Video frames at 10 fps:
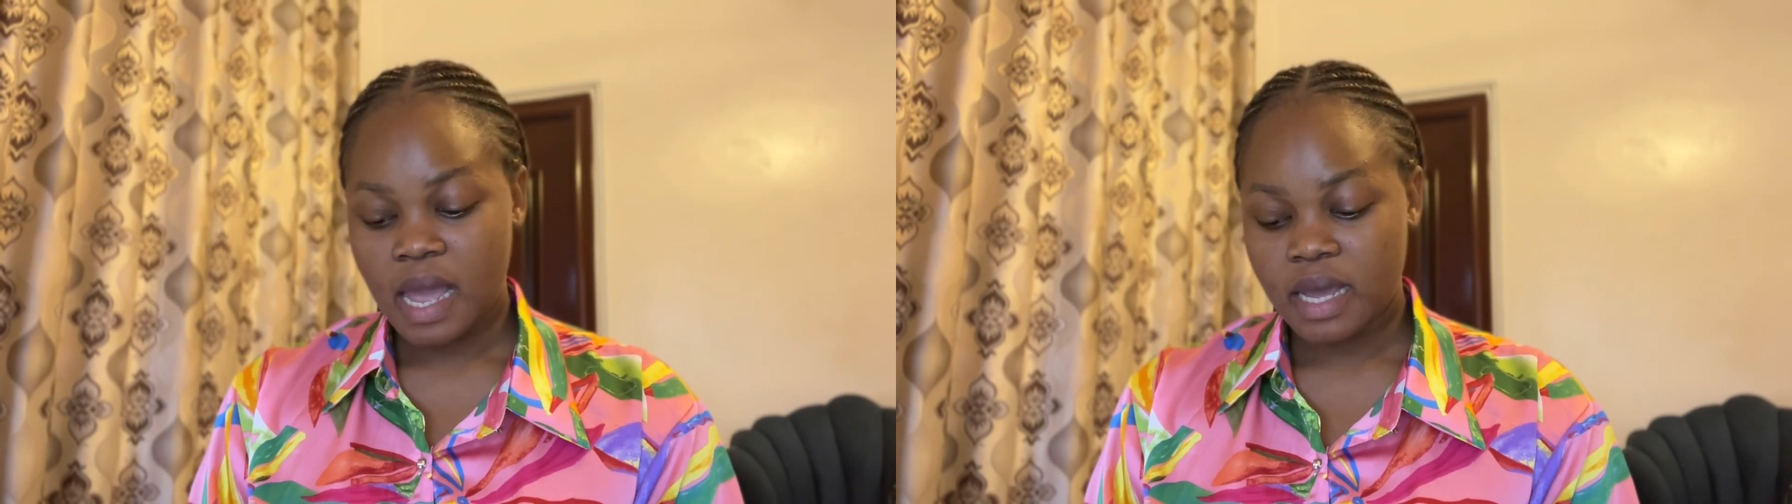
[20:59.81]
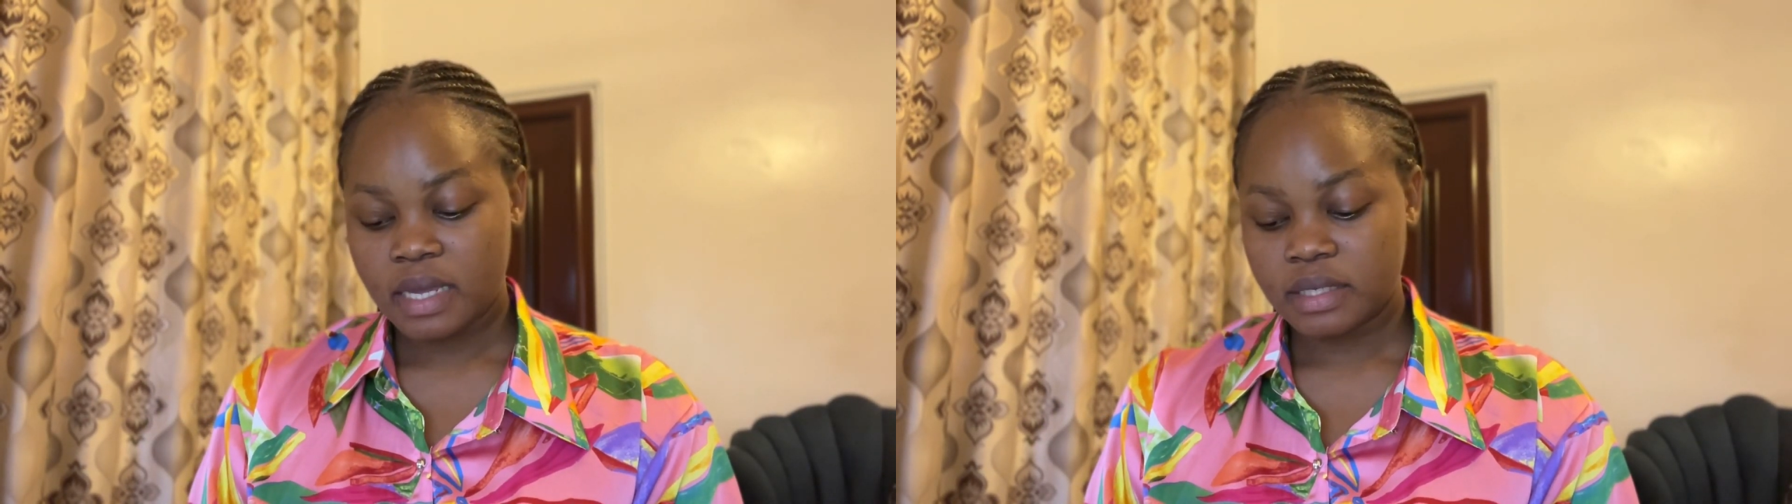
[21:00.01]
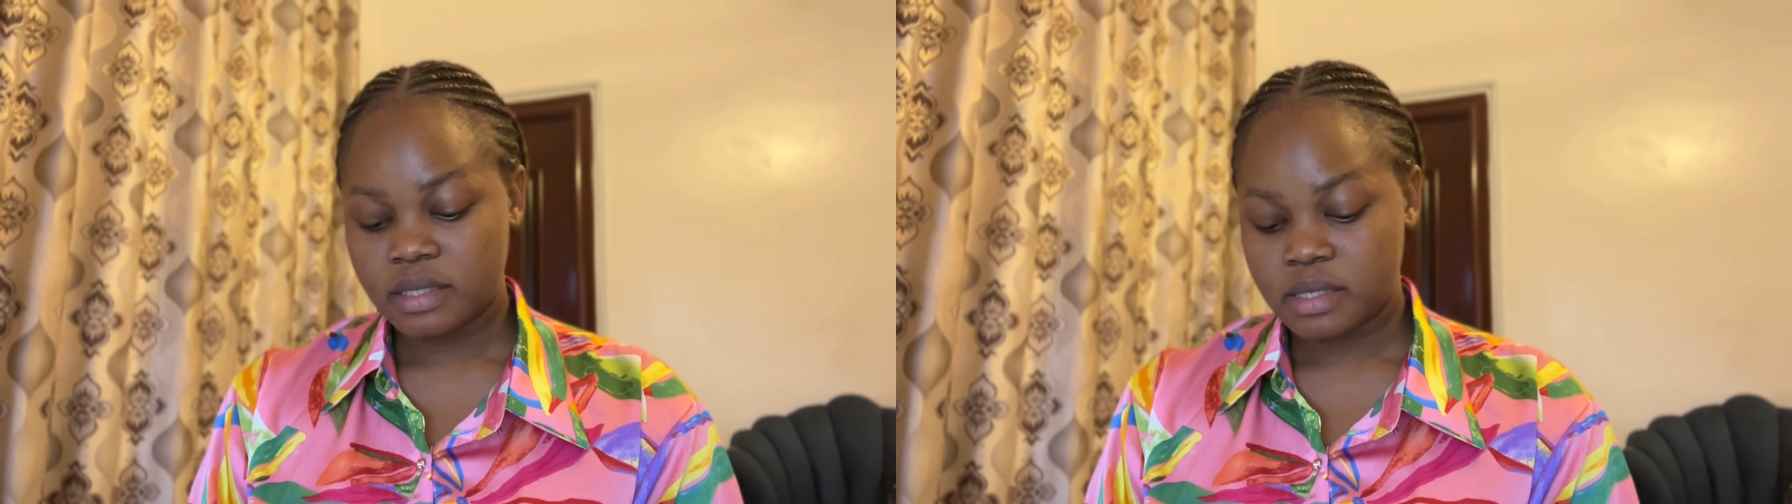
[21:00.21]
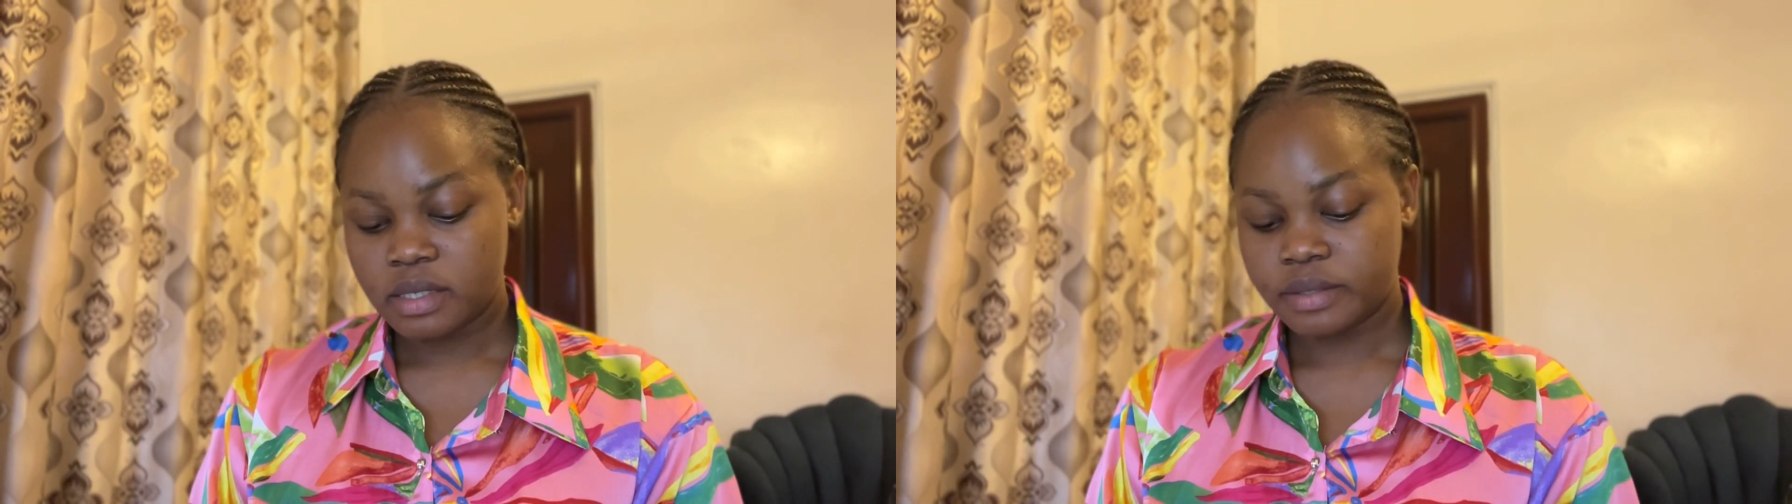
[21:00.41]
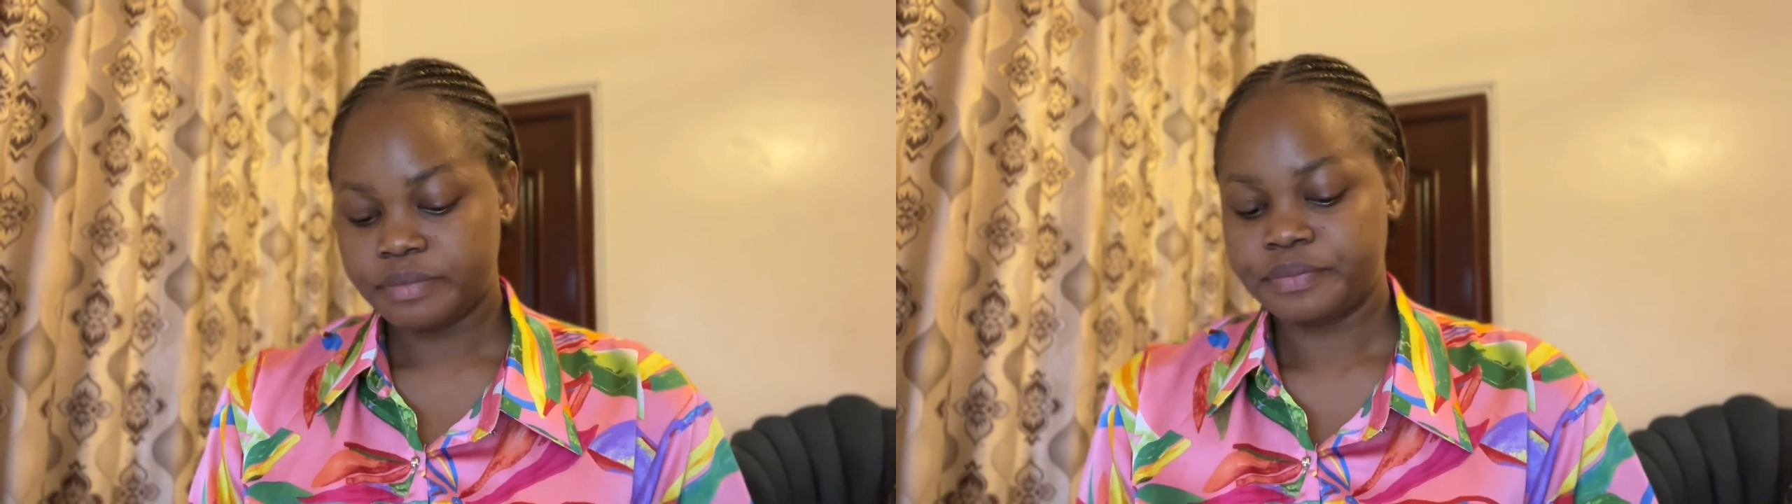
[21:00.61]
and
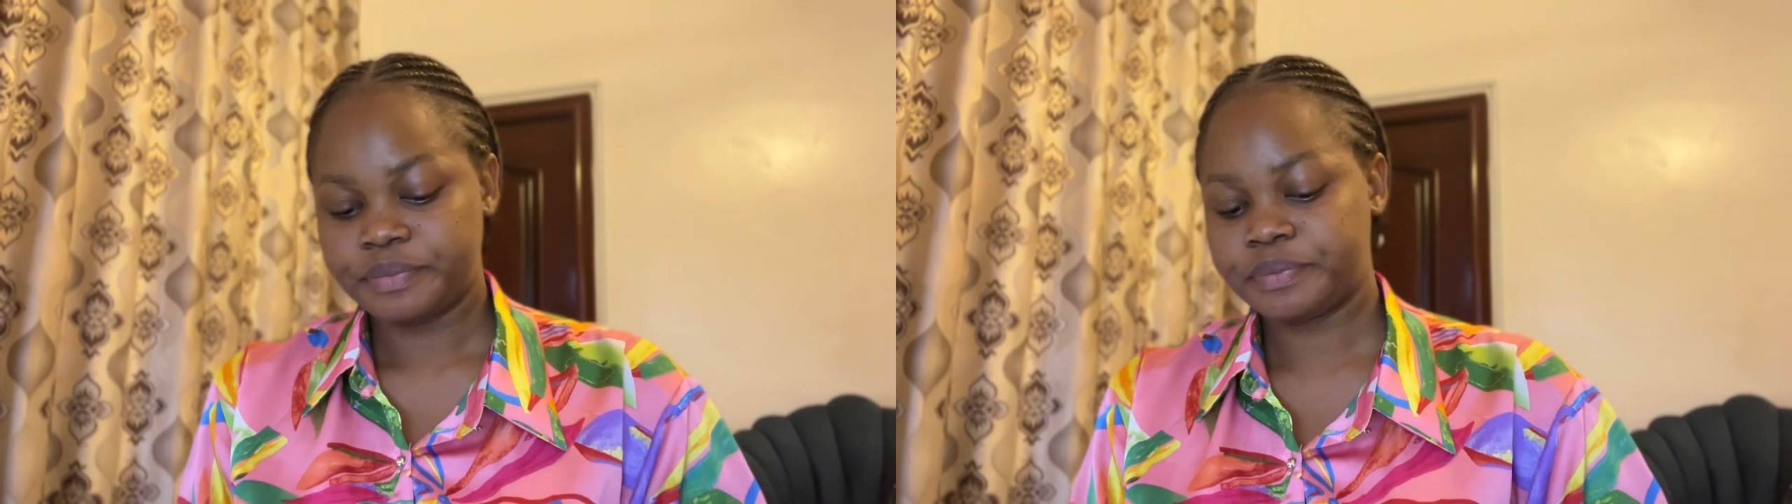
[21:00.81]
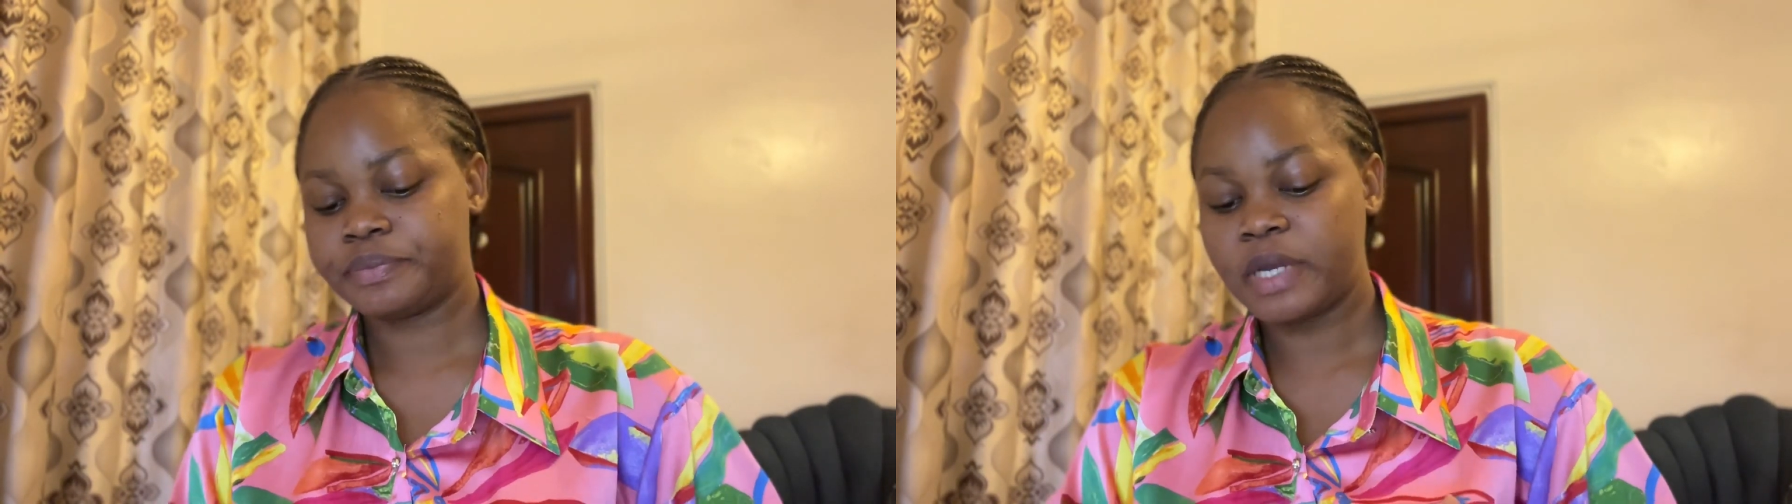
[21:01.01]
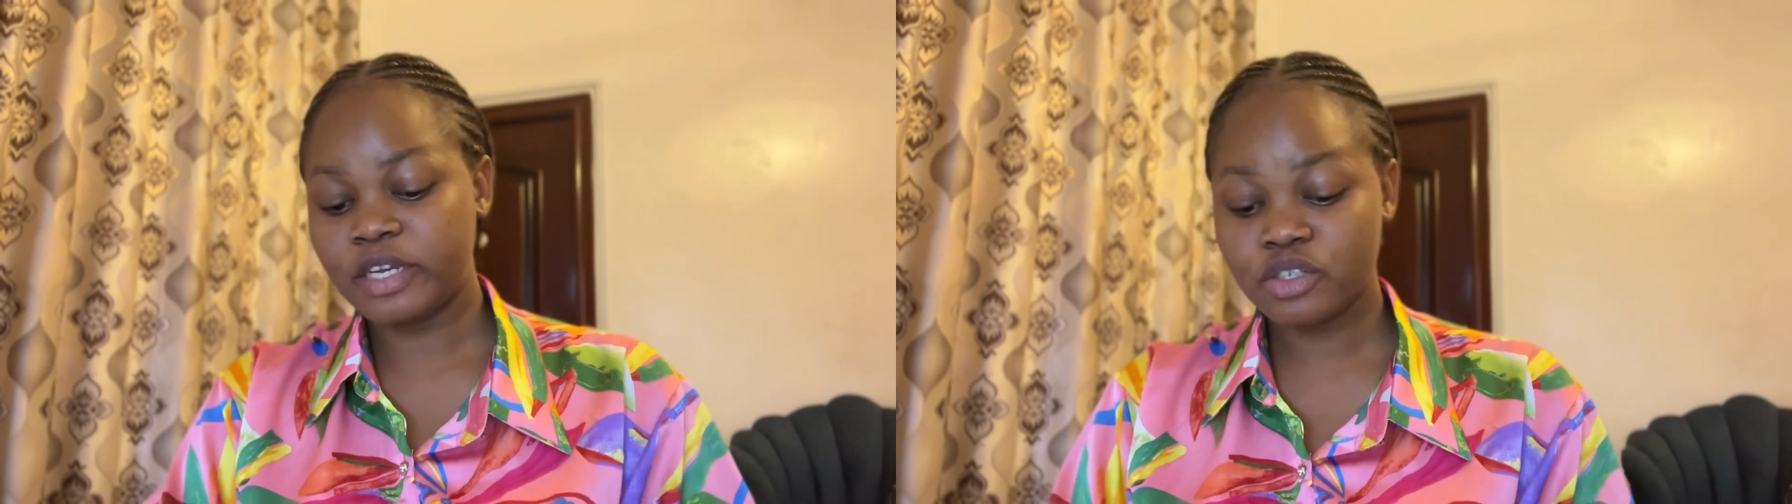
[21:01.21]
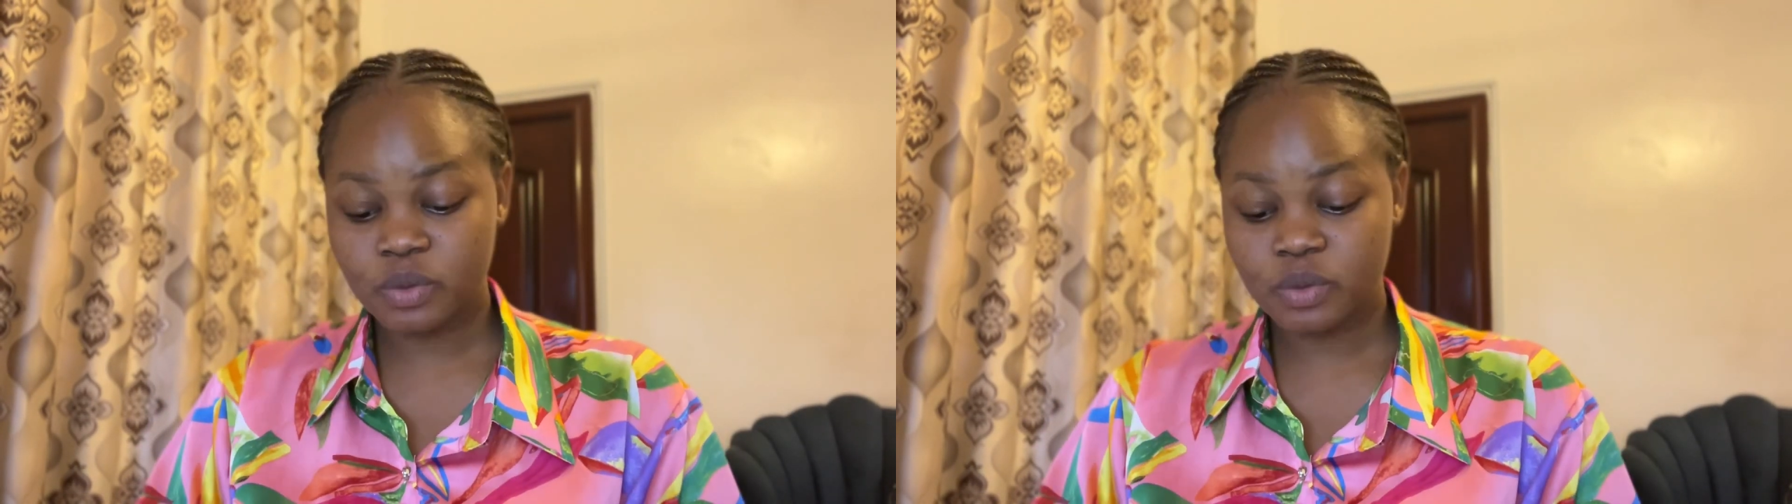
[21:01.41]
um, I just